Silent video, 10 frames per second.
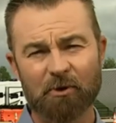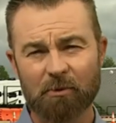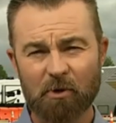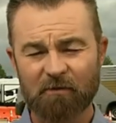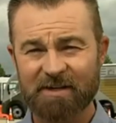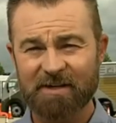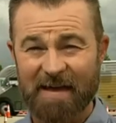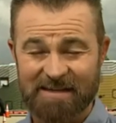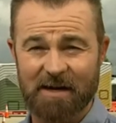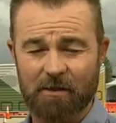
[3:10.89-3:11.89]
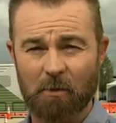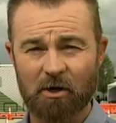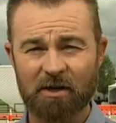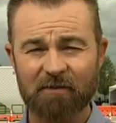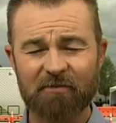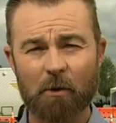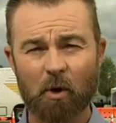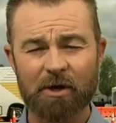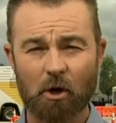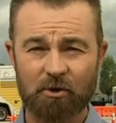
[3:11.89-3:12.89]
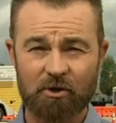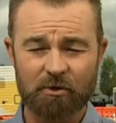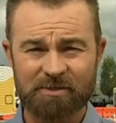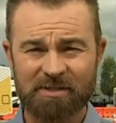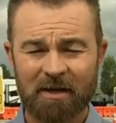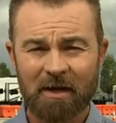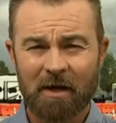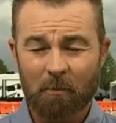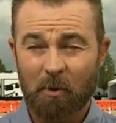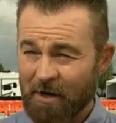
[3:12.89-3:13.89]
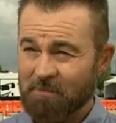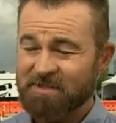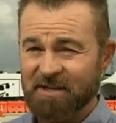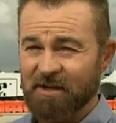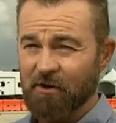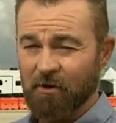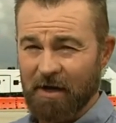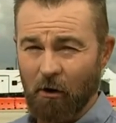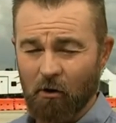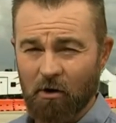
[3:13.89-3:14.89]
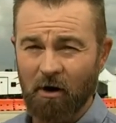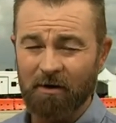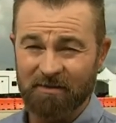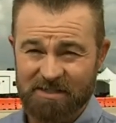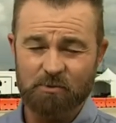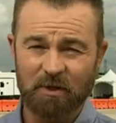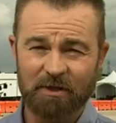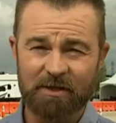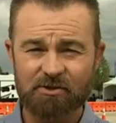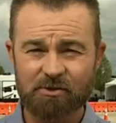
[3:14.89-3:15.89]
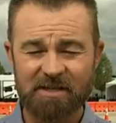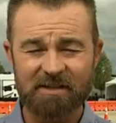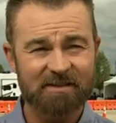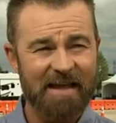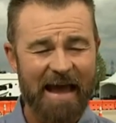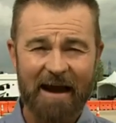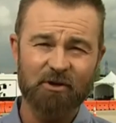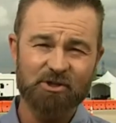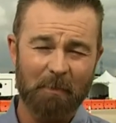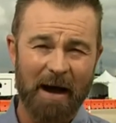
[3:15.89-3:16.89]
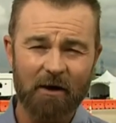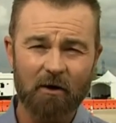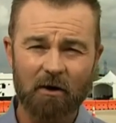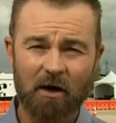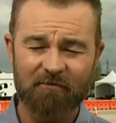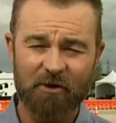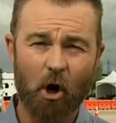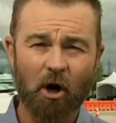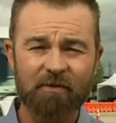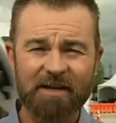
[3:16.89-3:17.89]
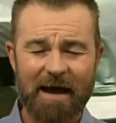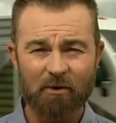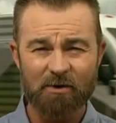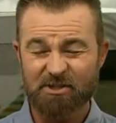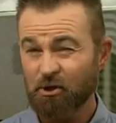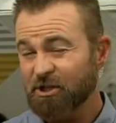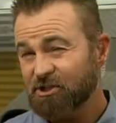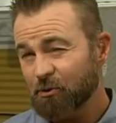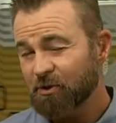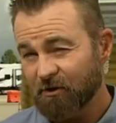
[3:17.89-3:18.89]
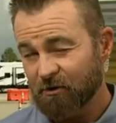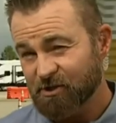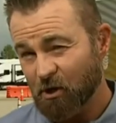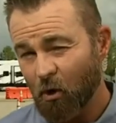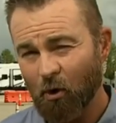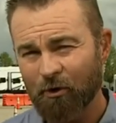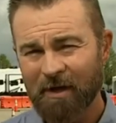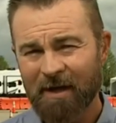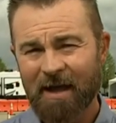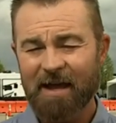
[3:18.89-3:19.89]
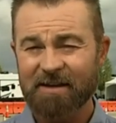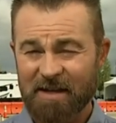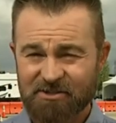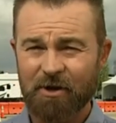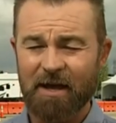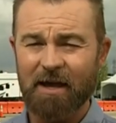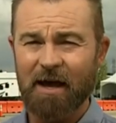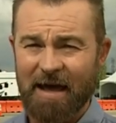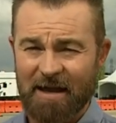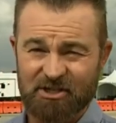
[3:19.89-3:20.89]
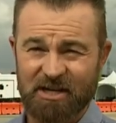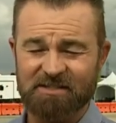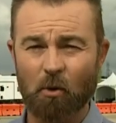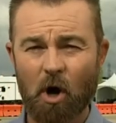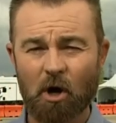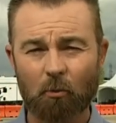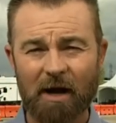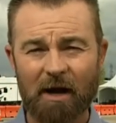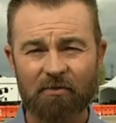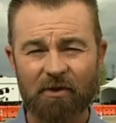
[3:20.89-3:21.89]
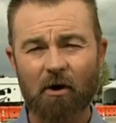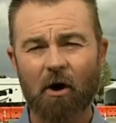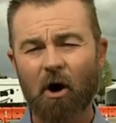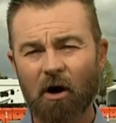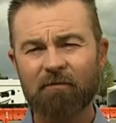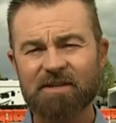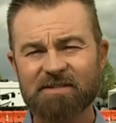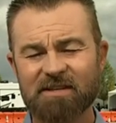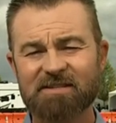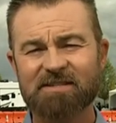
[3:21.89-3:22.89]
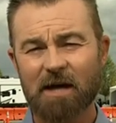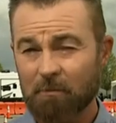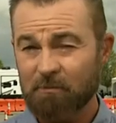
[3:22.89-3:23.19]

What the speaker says: to move into that side of the market if they want to go used. But what I'm seeing here in Elkhart, and this is really interesting, that the average buyer of an RV now is 32 years old. And yesterday I had a chance to walk around. There are RVs sub